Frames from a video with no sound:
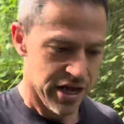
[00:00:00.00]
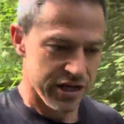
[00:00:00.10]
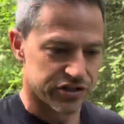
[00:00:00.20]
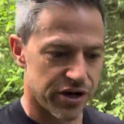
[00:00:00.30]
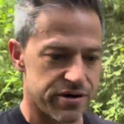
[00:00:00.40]

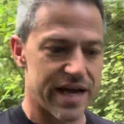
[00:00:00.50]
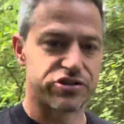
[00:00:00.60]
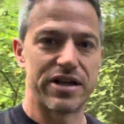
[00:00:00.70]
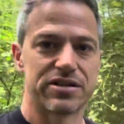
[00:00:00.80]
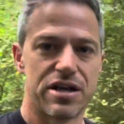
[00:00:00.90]
So yeah,
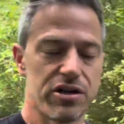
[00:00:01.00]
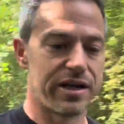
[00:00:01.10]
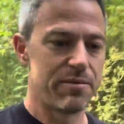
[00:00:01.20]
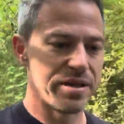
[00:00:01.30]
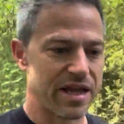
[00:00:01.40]
training's going to look a
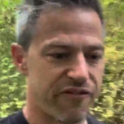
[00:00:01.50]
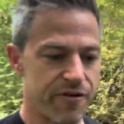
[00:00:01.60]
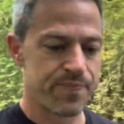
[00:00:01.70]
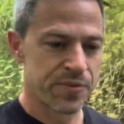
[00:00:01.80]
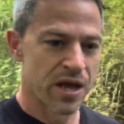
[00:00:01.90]
little bit
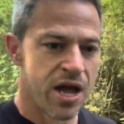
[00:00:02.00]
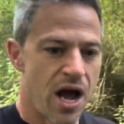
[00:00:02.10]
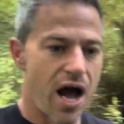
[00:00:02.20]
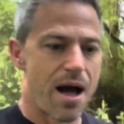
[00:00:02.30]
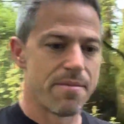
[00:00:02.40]
different.
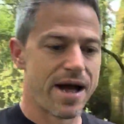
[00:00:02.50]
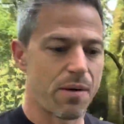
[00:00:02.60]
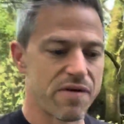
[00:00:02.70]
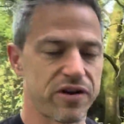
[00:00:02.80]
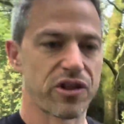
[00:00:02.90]
Um,
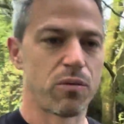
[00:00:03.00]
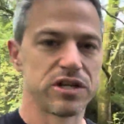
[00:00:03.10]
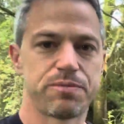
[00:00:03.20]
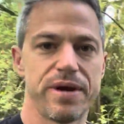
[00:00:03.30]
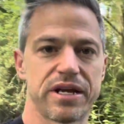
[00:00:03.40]
however, I don't want
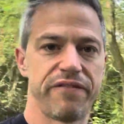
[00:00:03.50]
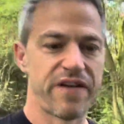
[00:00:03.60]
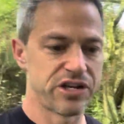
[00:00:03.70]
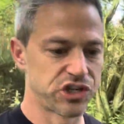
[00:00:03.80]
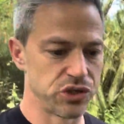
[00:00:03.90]
it to be a
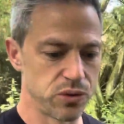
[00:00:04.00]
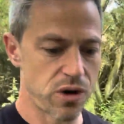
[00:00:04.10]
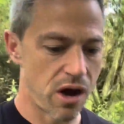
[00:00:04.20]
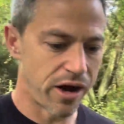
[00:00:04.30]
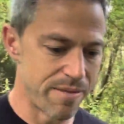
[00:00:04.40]
conventional
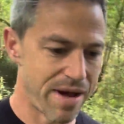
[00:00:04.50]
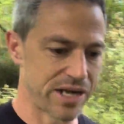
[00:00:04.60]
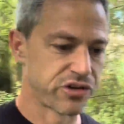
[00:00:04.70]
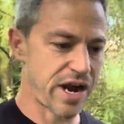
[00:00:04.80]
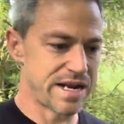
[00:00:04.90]
Ironman
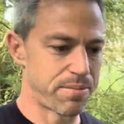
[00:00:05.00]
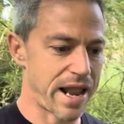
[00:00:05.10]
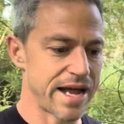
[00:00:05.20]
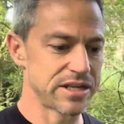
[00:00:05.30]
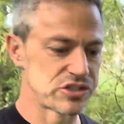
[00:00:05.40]
training
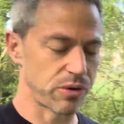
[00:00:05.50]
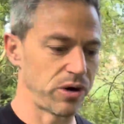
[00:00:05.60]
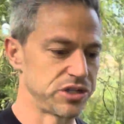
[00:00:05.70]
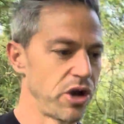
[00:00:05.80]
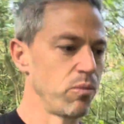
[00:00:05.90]
plan. So what
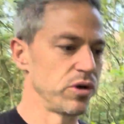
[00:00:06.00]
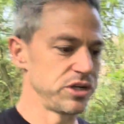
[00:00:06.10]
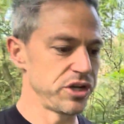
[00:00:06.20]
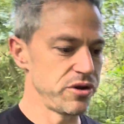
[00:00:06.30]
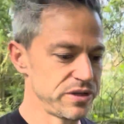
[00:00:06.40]
I don't want to
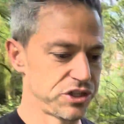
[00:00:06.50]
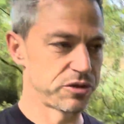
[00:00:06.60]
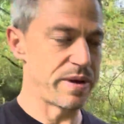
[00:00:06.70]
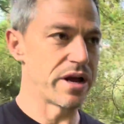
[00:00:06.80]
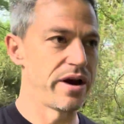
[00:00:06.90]
do is just
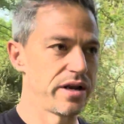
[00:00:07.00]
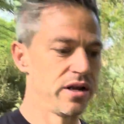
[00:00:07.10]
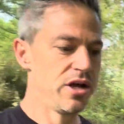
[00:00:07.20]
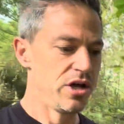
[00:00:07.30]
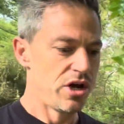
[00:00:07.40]
be going
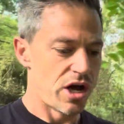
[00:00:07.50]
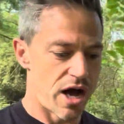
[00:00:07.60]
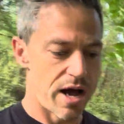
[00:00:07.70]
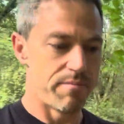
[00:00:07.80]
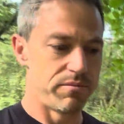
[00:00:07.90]

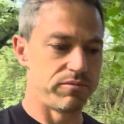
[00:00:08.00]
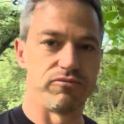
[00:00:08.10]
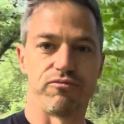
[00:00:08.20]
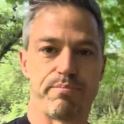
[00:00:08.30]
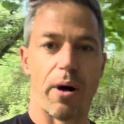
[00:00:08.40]
um,
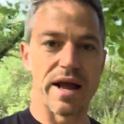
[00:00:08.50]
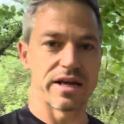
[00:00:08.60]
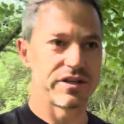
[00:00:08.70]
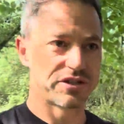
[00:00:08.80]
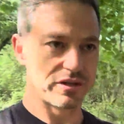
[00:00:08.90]

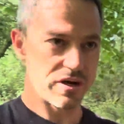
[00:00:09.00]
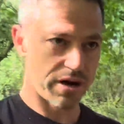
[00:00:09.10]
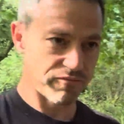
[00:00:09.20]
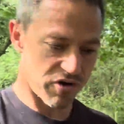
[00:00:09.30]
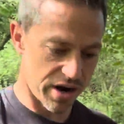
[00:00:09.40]
bikes,
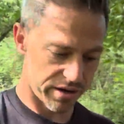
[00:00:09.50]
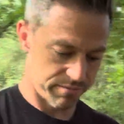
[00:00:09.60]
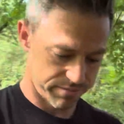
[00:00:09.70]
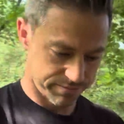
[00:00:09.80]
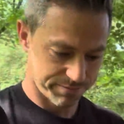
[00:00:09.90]
um, run,
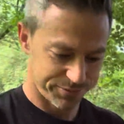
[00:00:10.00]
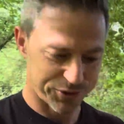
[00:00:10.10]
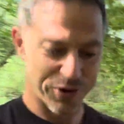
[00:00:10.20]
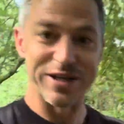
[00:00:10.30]
sorry,